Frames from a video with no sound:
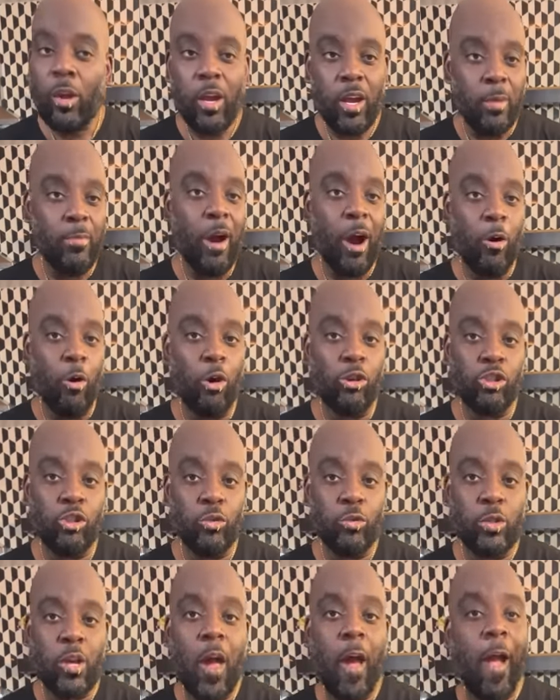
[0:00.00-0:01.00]
In my orange
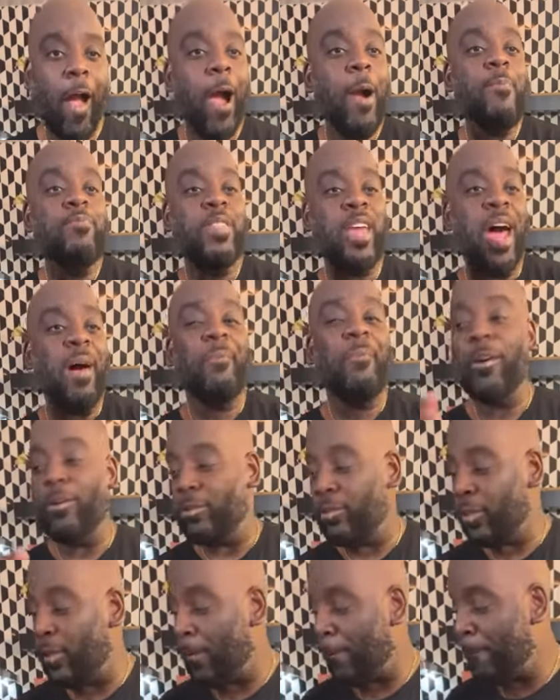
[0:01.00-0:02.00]
juice. I'm that
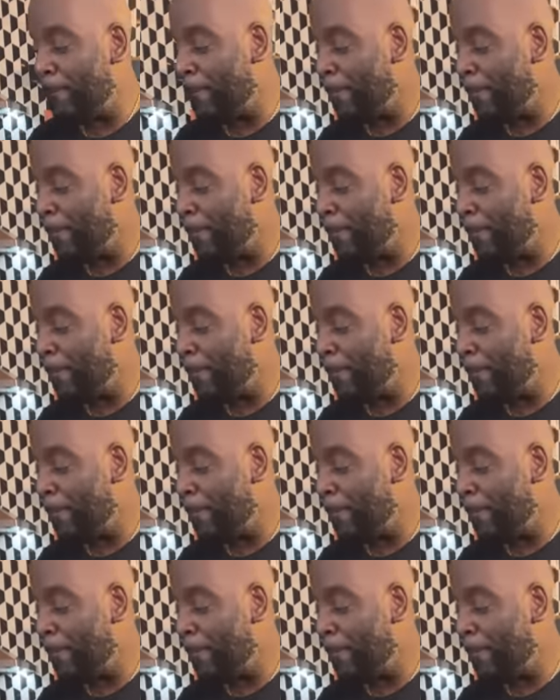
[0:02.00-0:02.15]
person.